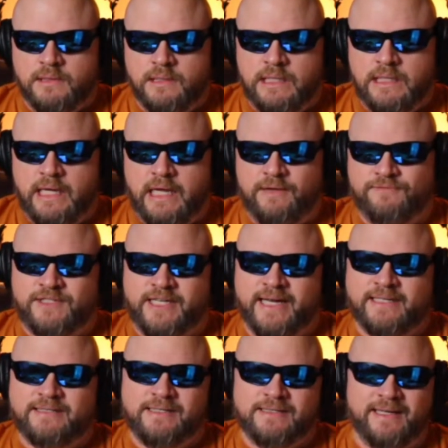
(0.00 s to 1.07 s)
if
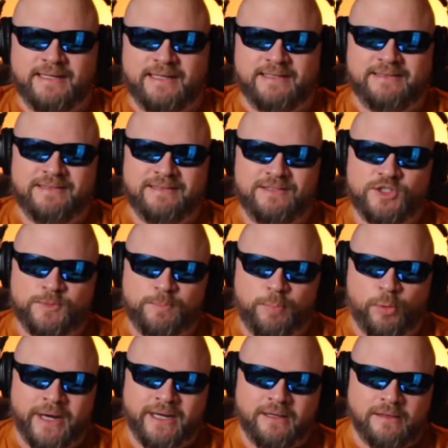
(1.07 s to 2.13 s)
Texas can
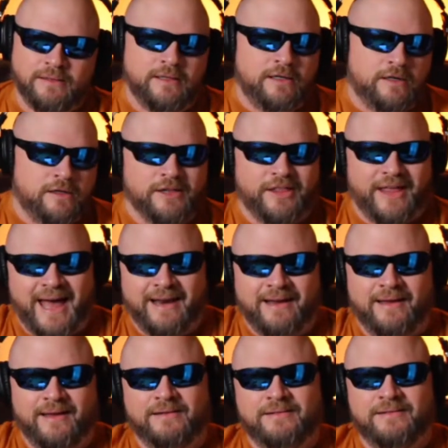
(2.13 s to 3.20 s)
sprinkle a little of that
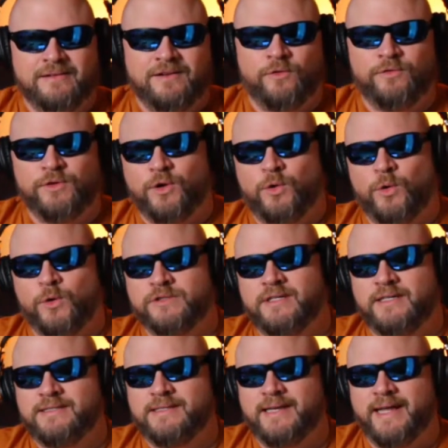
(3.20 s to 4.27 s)
in over the course of
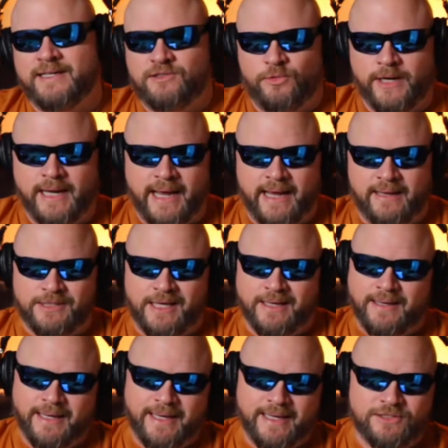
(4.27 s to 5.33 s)
these next 3 games, they can
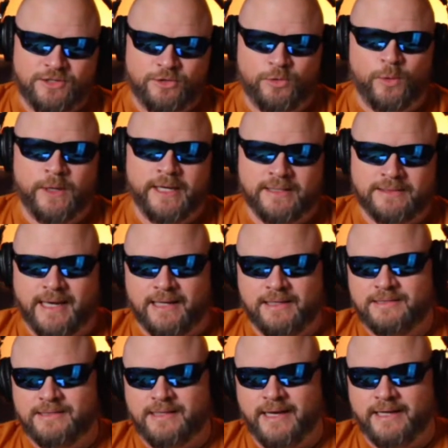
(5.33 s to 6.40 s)
get 2 wins out of
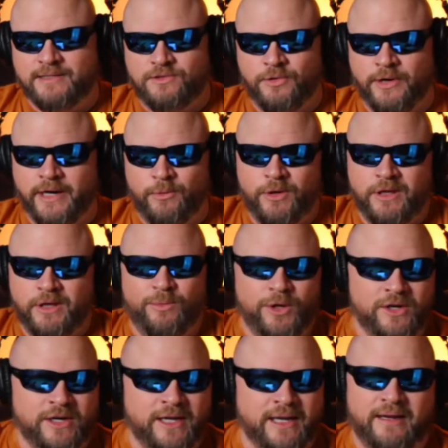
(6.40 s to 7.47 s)
these next 3. And really, we're
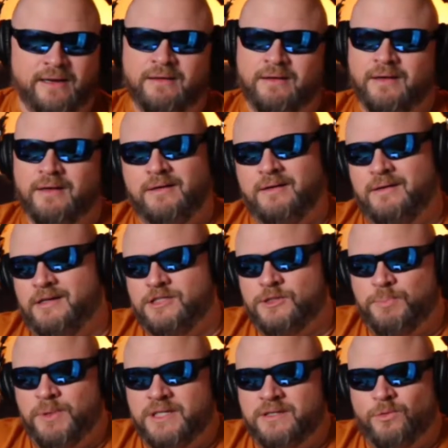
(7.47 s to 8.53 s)
looking at
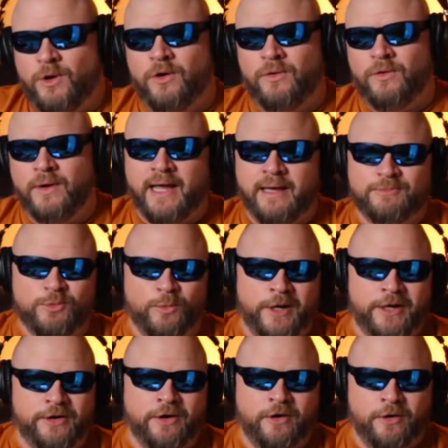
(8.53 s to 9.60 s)
split the road games, win
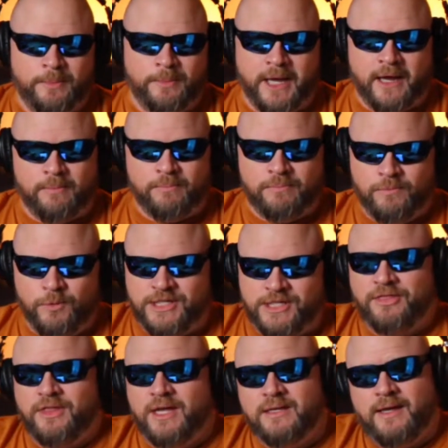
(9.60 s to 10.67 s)
your home game, which I
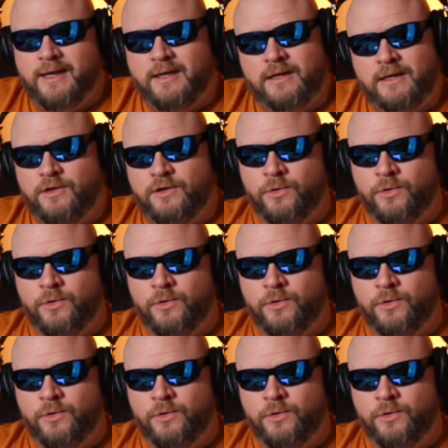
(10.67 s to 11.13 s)
think they can do.